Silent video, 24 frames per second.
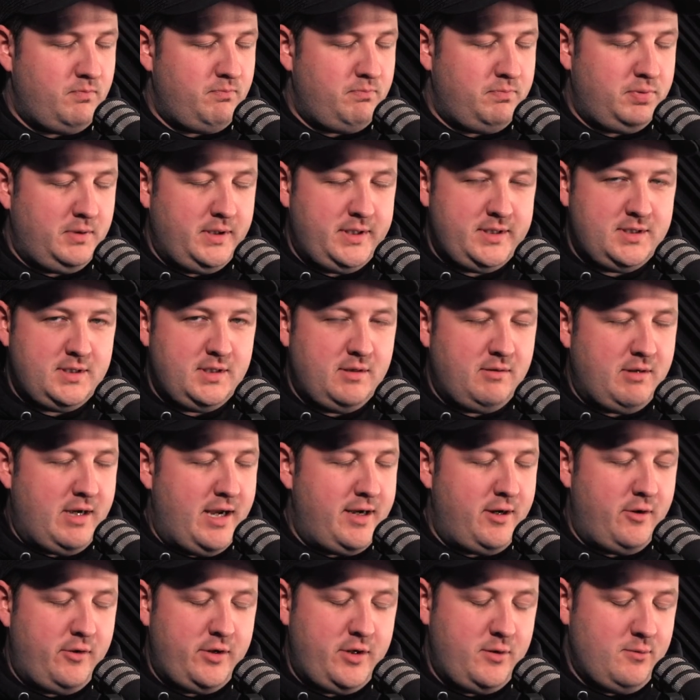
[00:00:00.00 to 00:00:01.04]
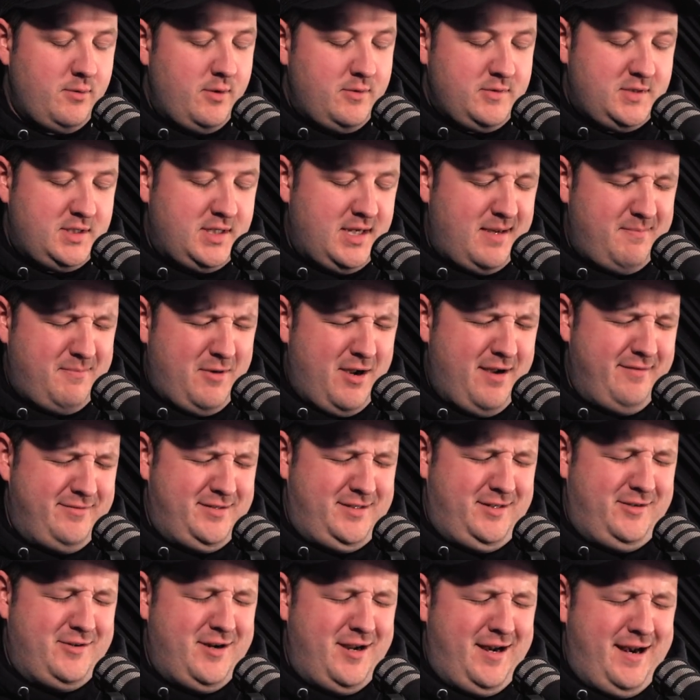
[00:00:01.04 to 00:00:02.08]
Please, no, I know you won't stop.
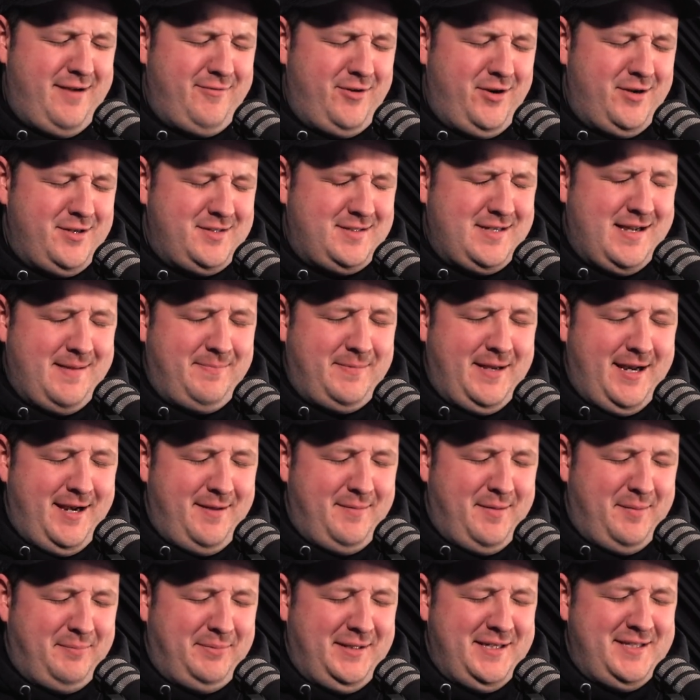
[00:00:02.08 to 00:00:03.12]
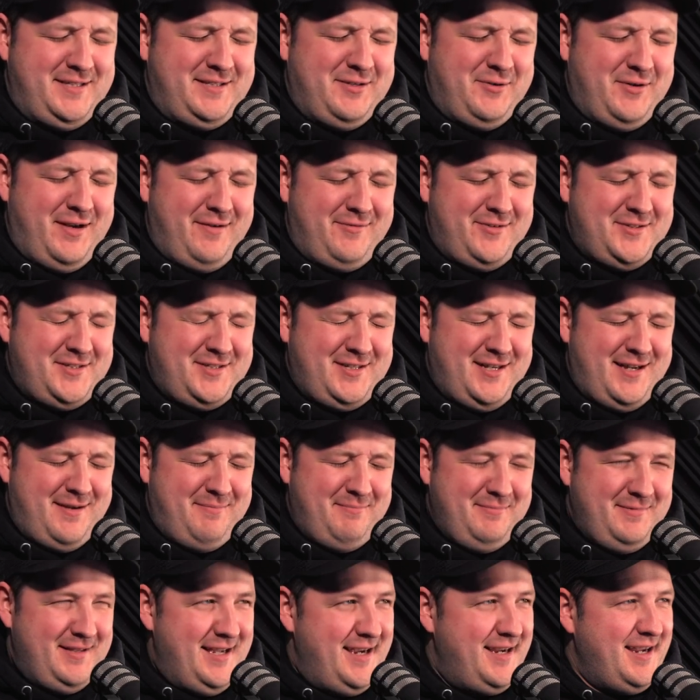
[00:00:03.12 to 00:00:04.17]
Obviously, you're not ever going to stop, Kenny, but please don't ever stop.
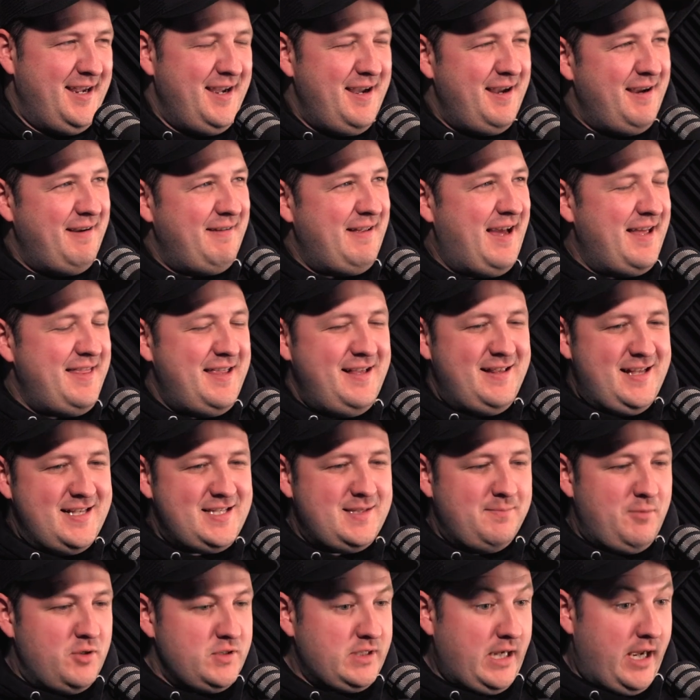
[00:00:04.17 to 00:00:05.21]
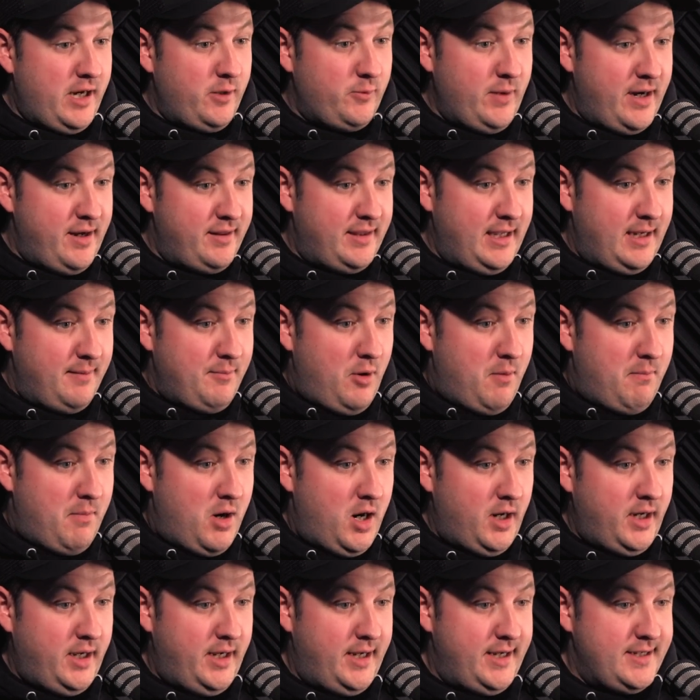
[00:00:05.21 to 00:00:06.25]
Like, I think that's the most underrated thing about
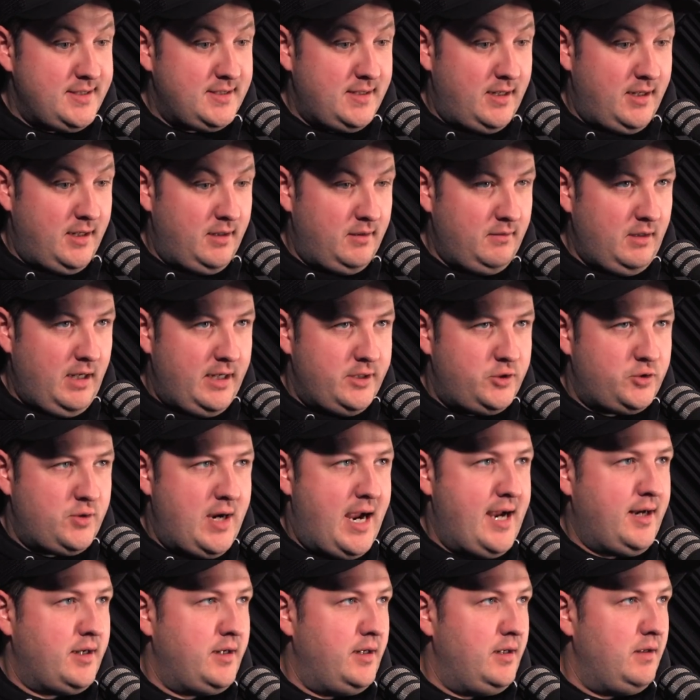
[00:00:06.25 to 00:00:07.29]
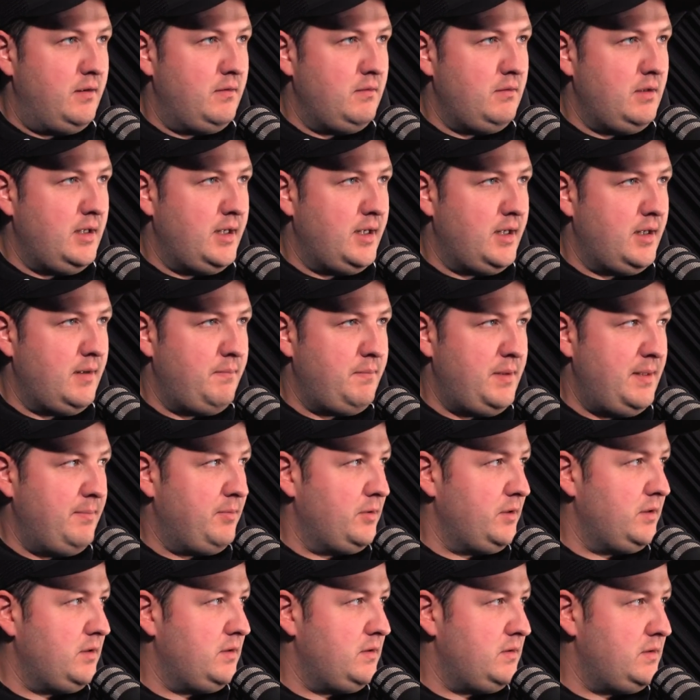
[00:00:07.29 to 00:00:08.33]
marketing is attracting people
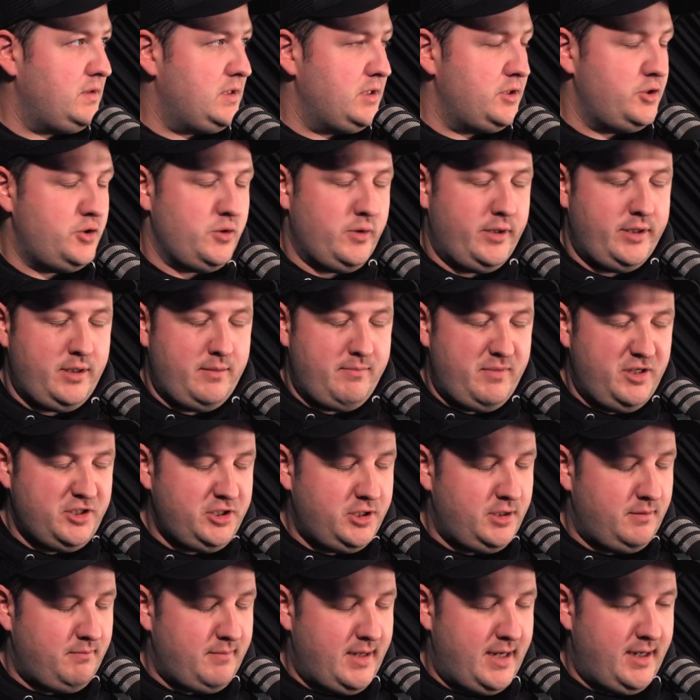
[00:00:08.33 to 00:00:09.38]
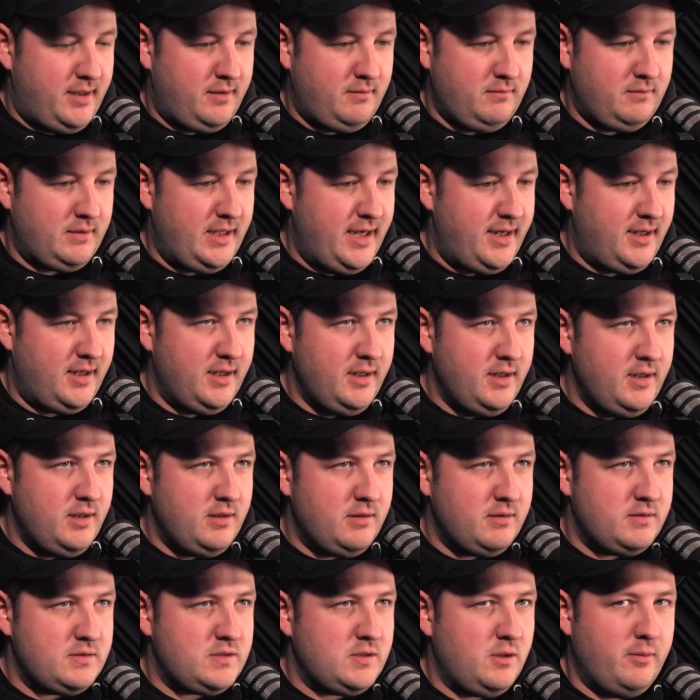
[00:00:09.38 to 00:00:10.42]
to join the mission, man. Like,
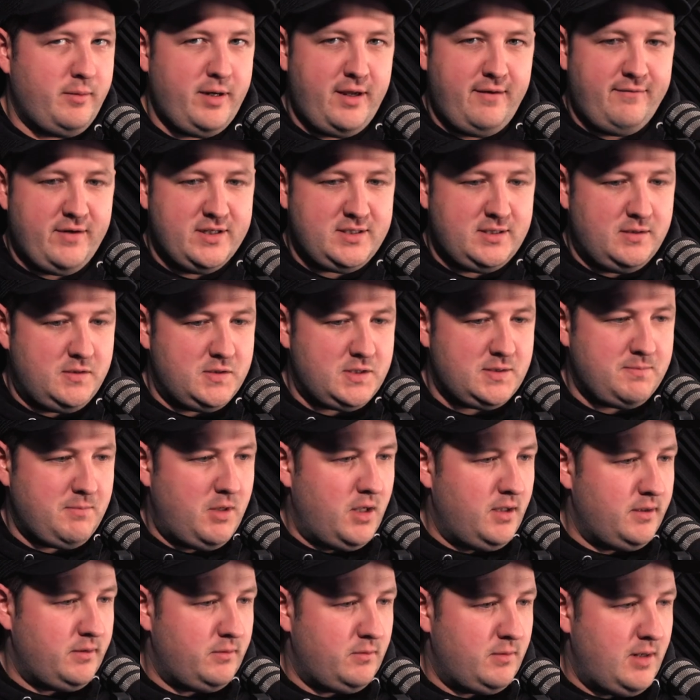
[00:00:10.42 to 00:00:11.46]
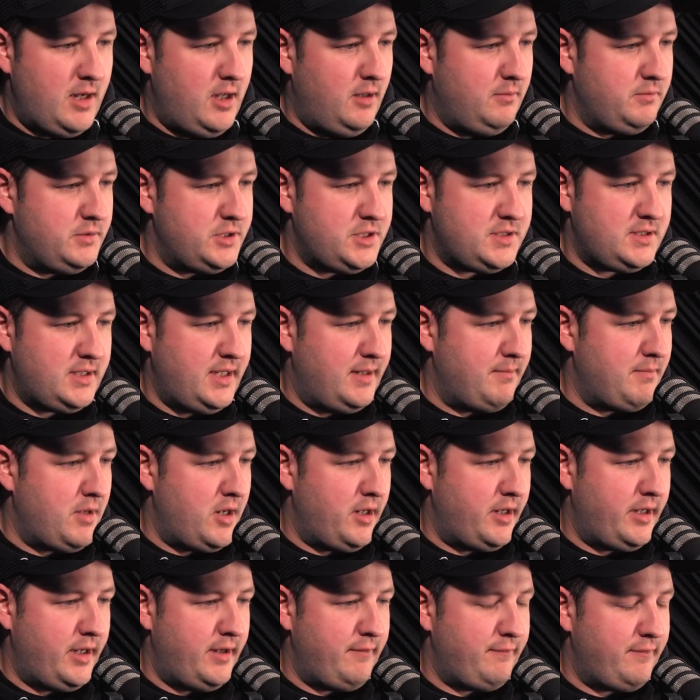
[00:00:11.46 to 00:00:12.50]
so many of us in the smaller realm just think
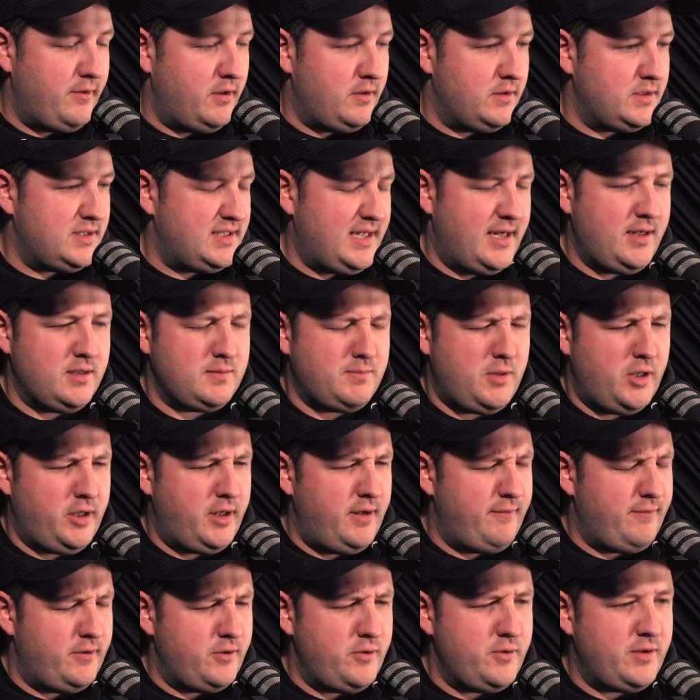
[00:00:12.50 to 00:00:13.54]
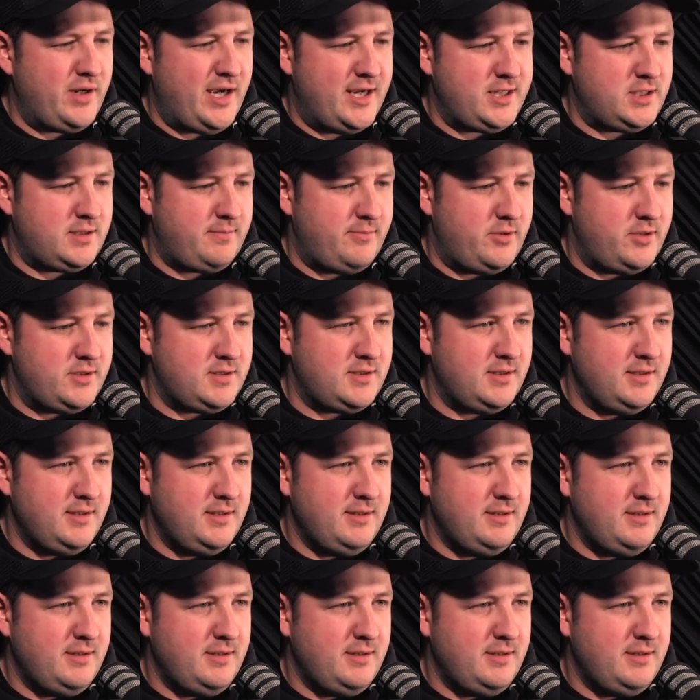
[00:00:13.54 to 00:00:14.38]
marketing for sales, marketing for new customers.